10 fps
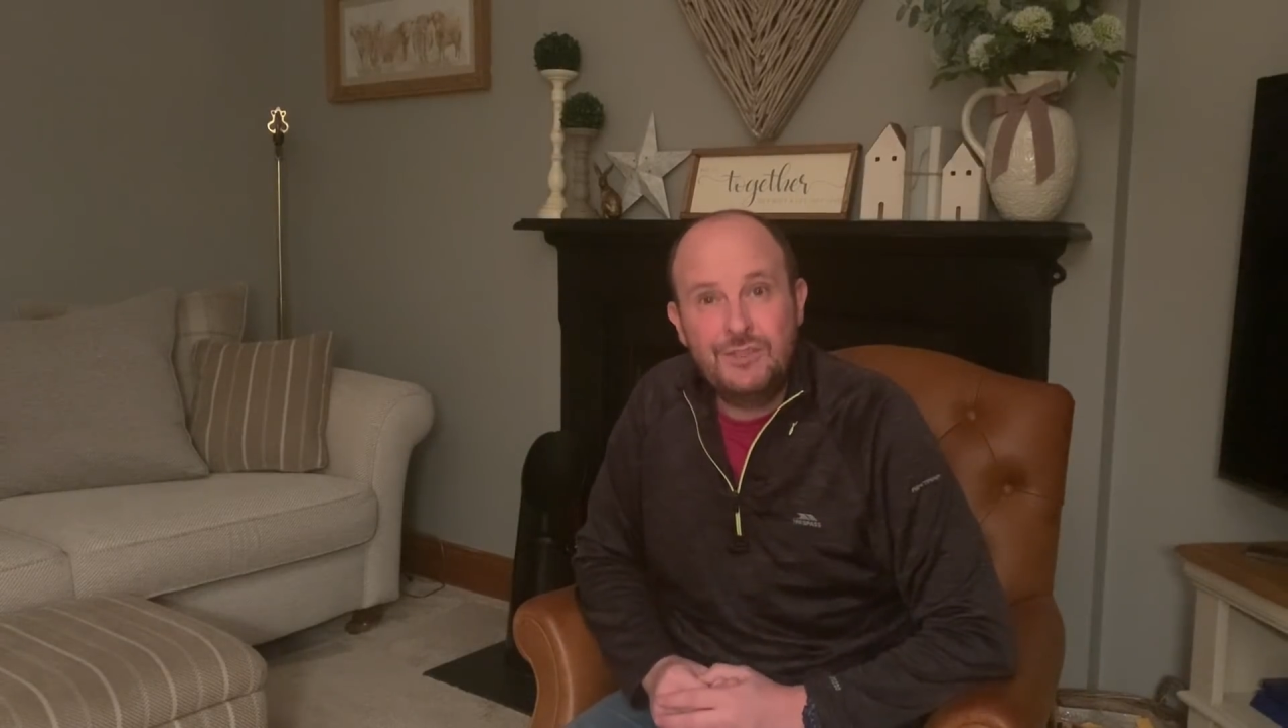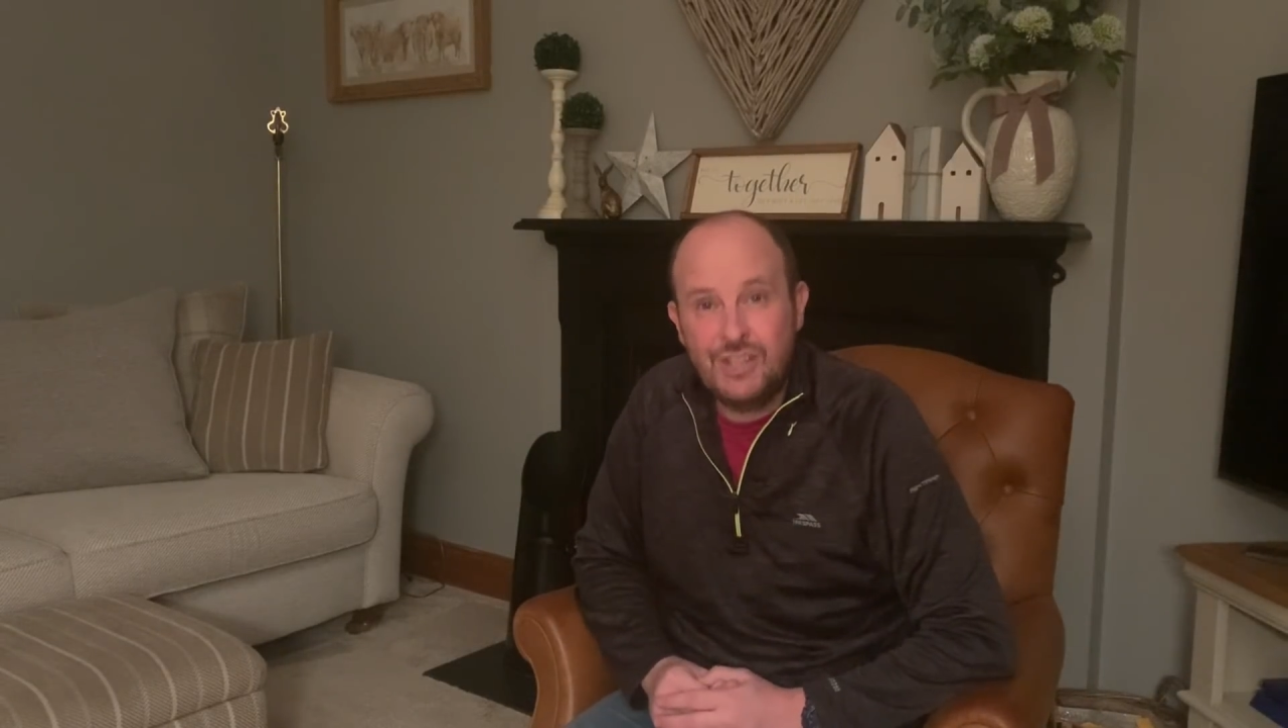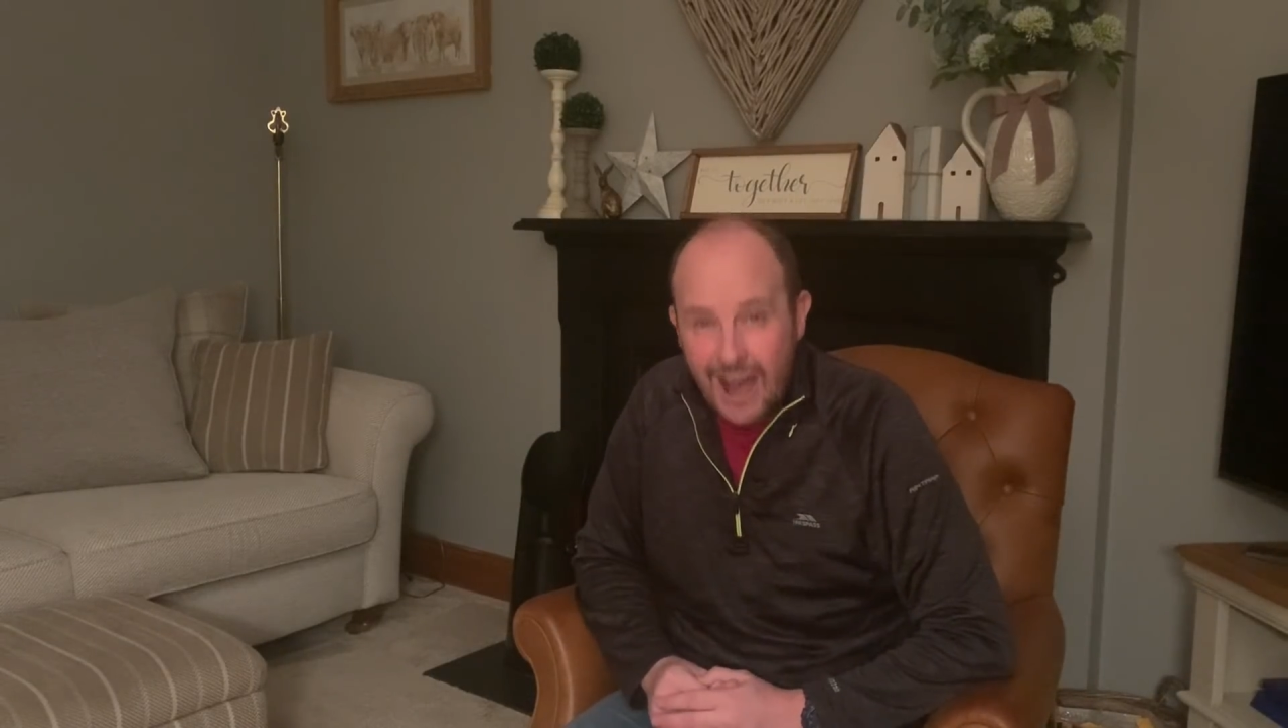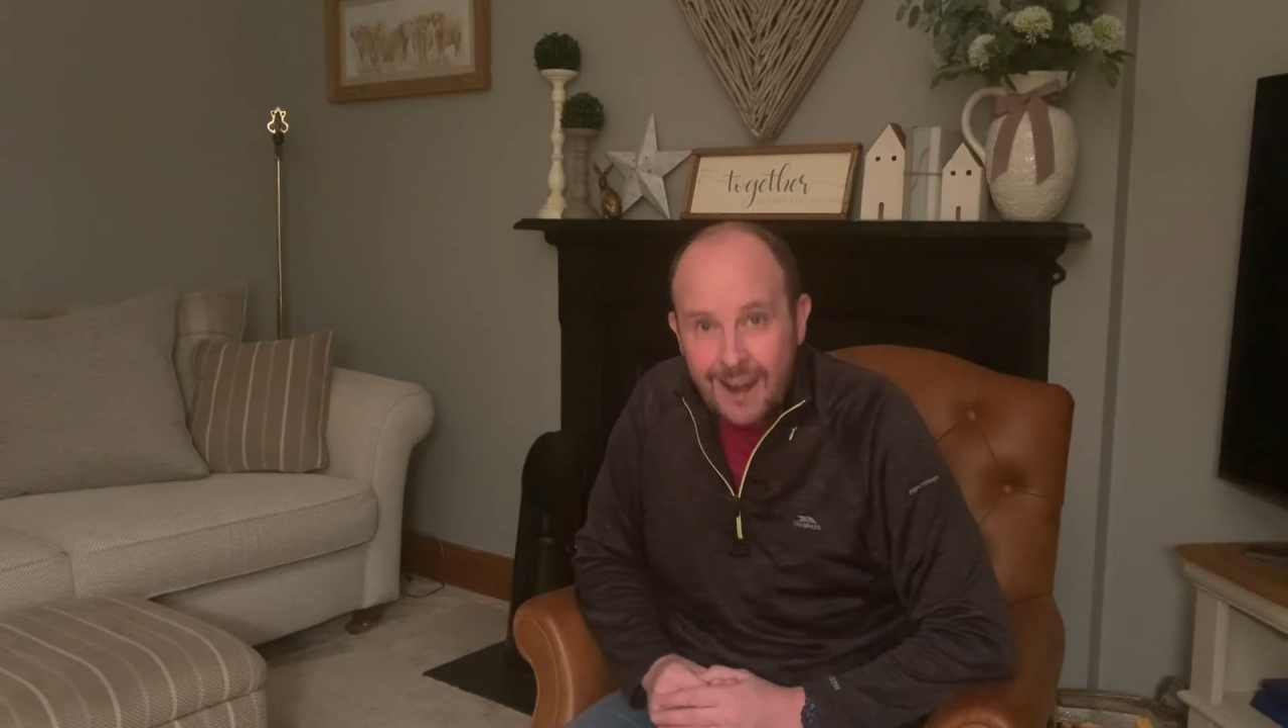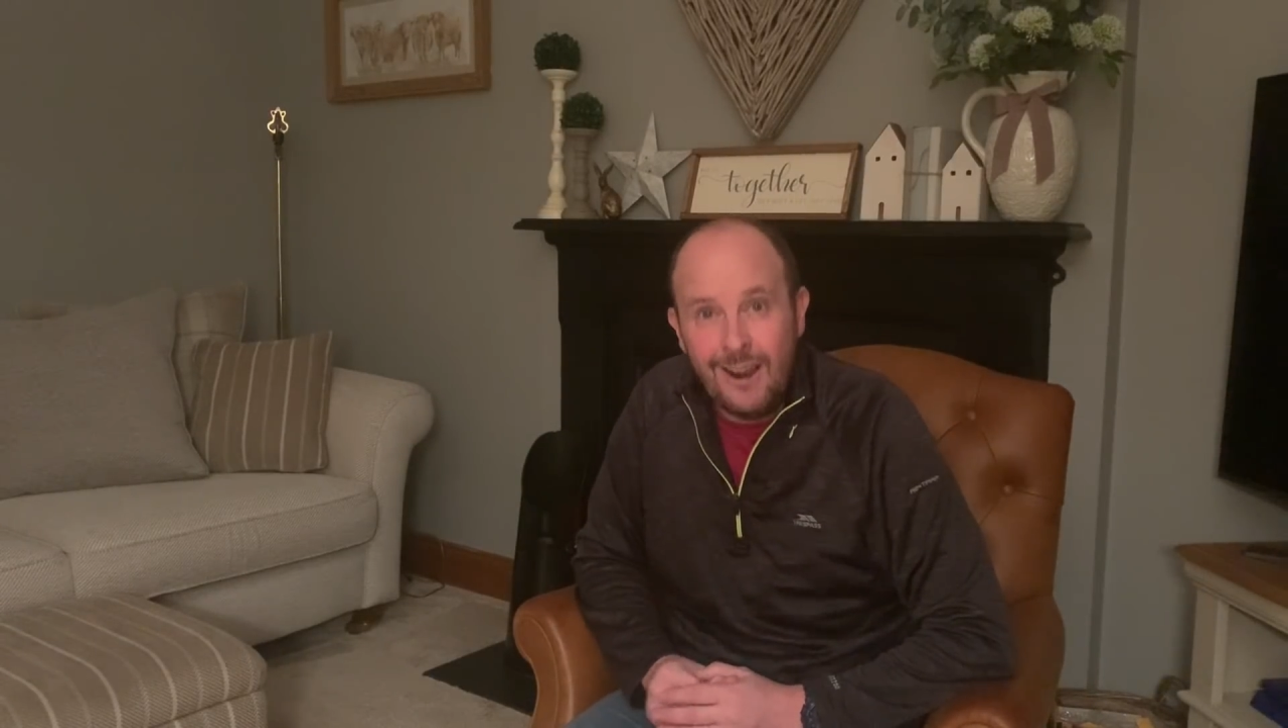
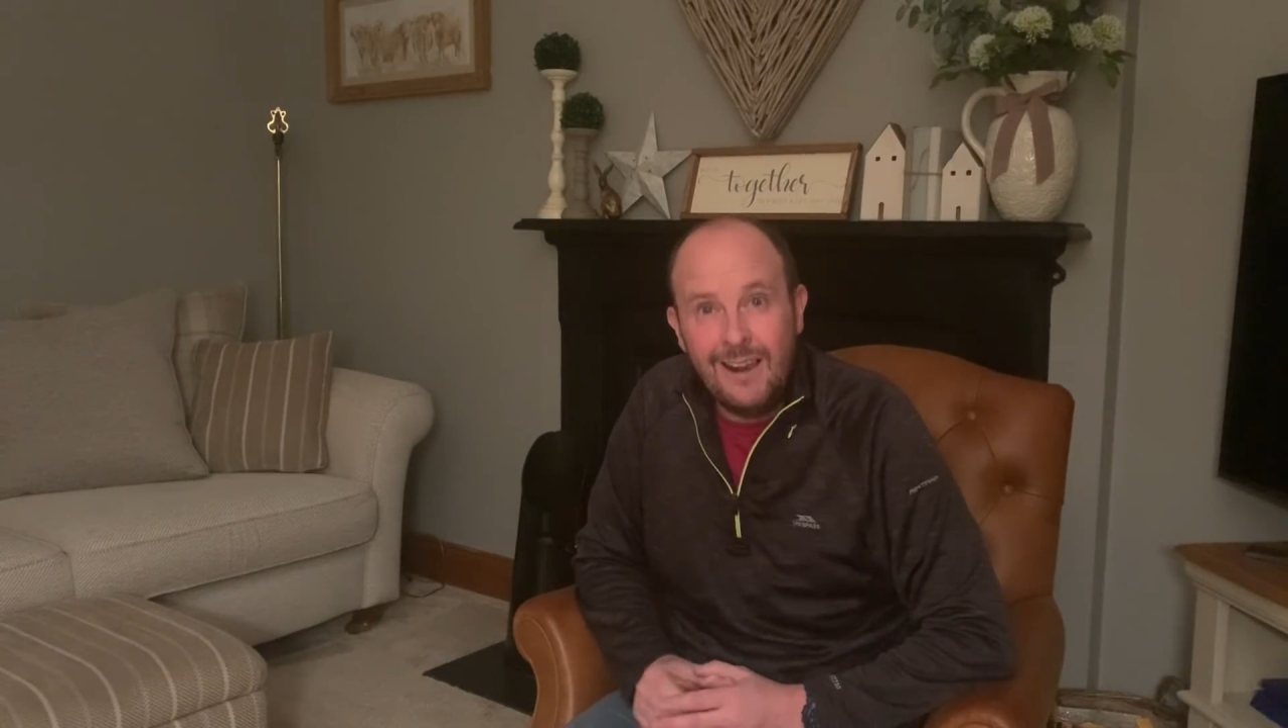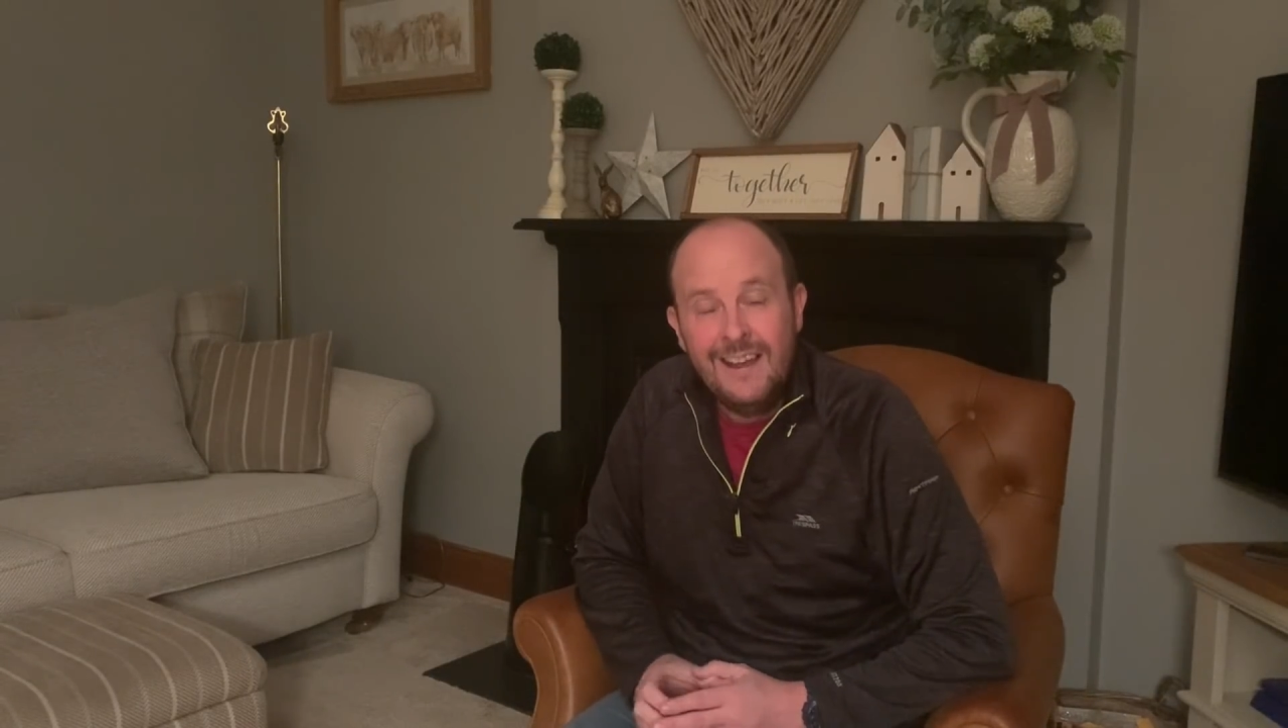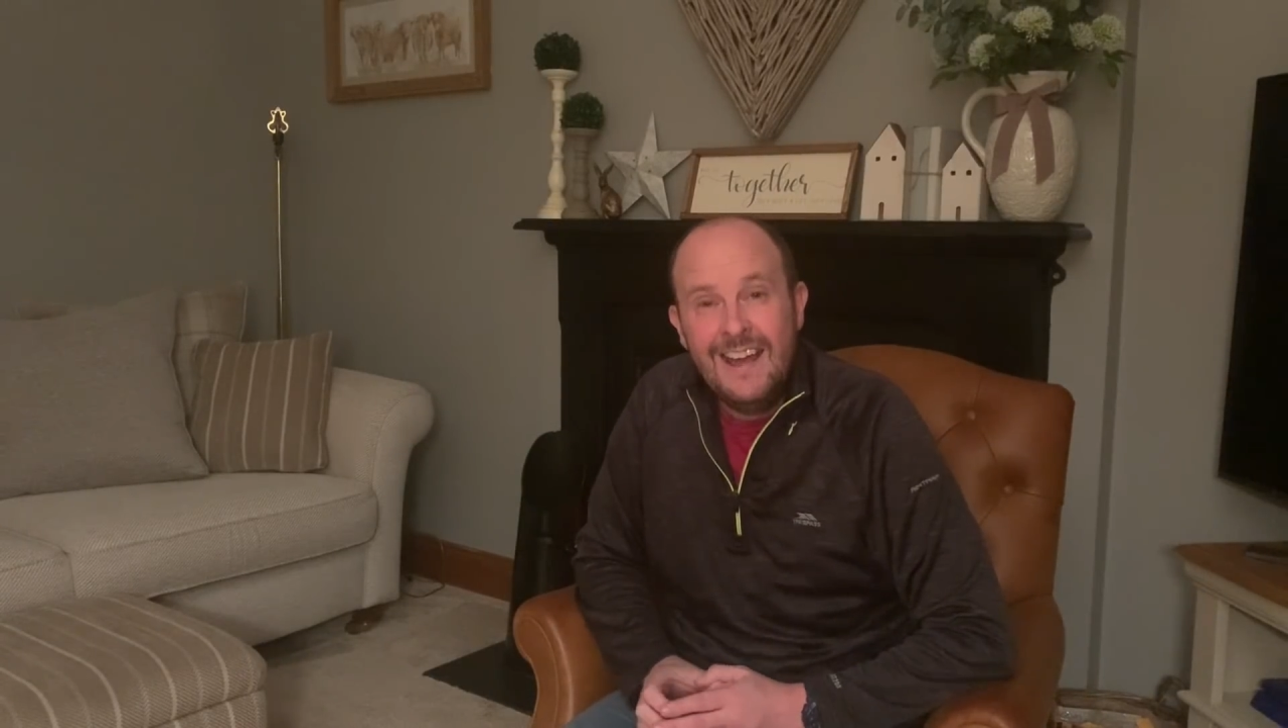channel